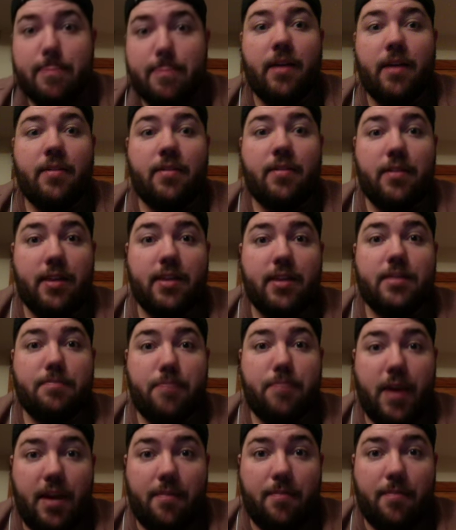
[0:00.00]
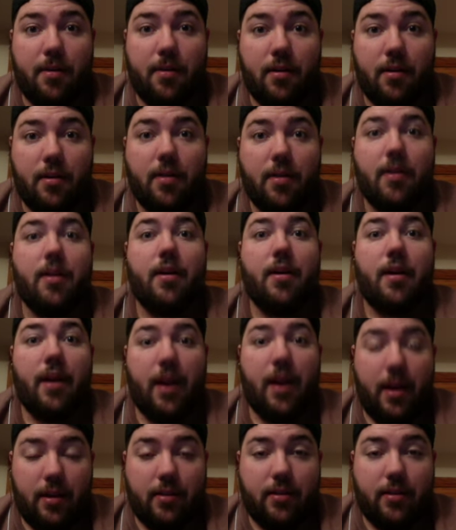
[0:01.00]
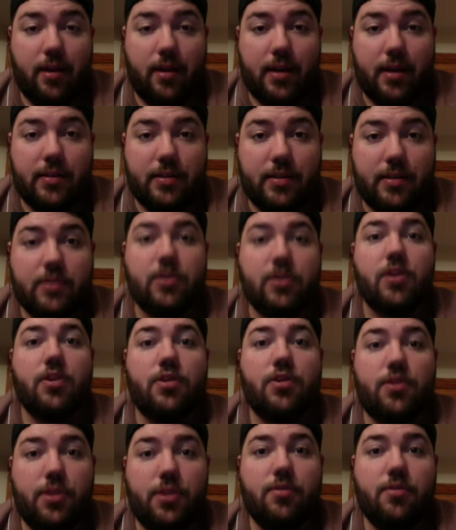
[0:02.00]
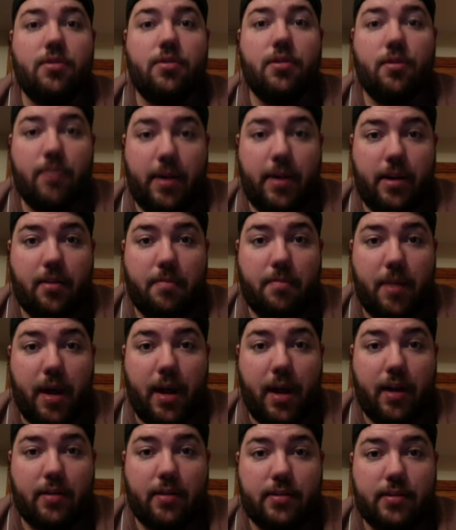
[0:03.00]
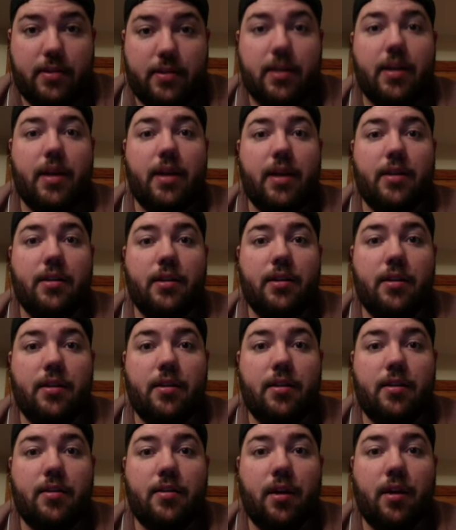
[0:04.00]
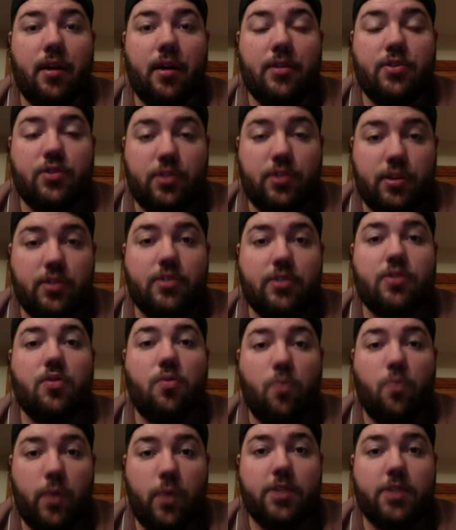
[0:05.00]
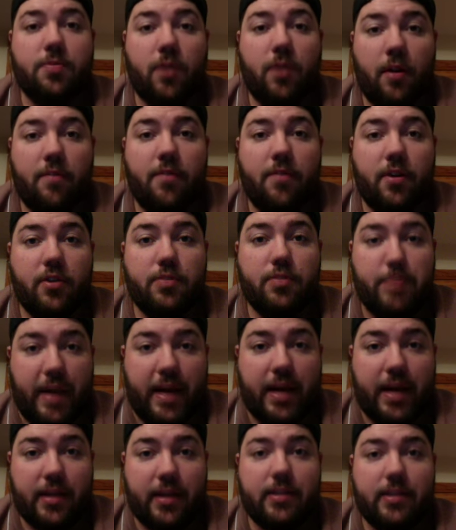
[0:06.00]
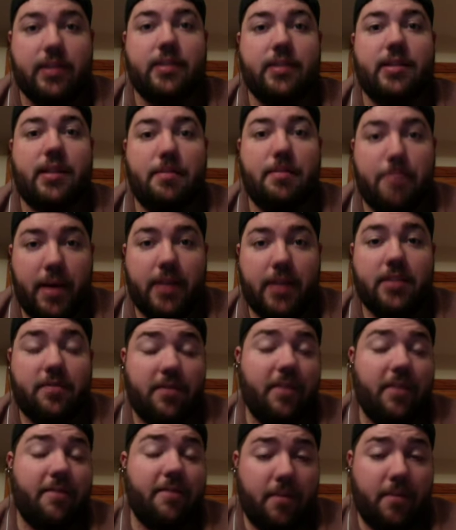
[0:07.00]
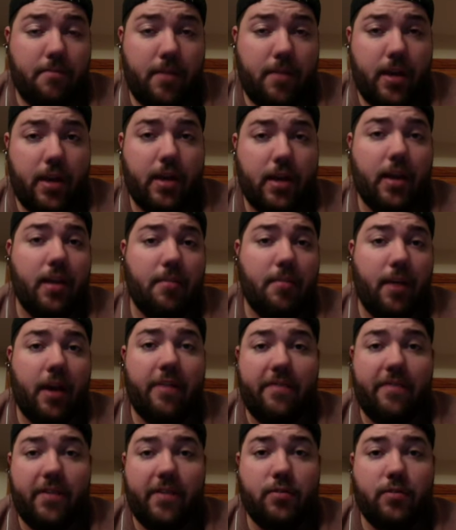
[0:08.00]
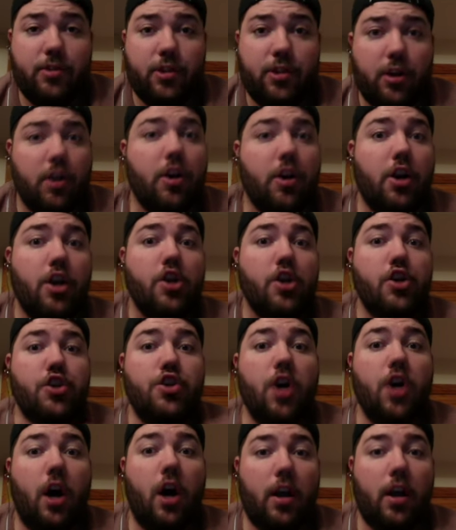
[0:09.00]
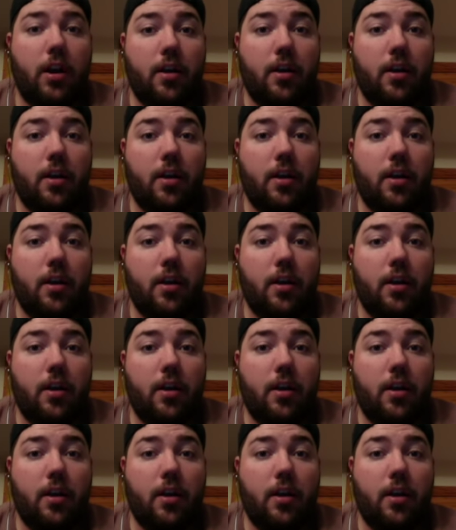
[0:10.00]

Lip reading: This paper analyzes two career paths and asserts which of those paths is the best fit for me and my future. Done.